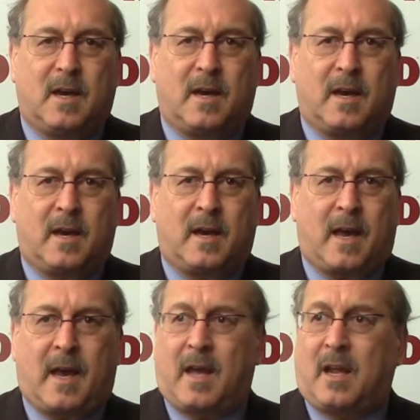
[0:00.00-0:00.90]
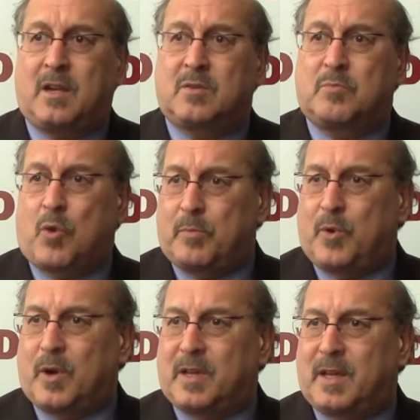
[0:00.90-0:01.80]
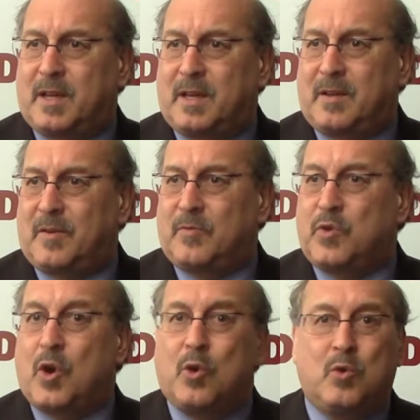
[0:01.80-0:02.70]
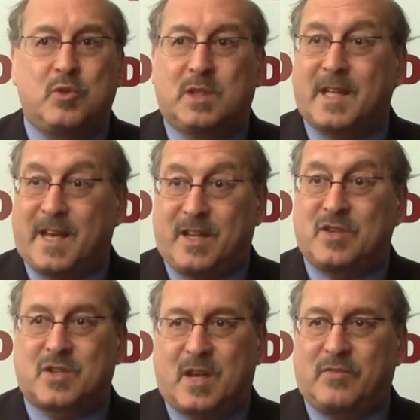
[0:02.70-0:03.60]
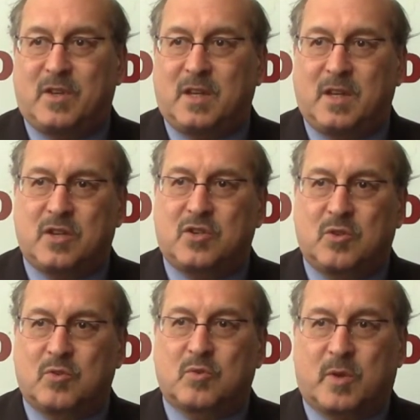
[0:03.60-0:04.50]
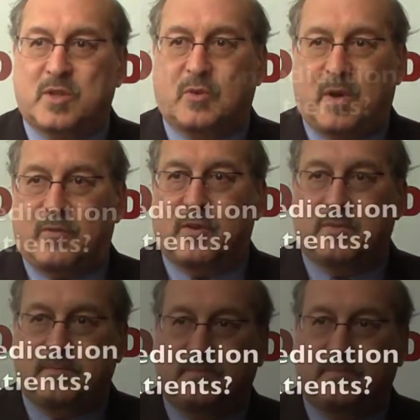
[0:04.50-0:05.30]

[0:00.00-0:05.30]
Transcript: Uh, and more importantly, no delayed safety issues whatsoever.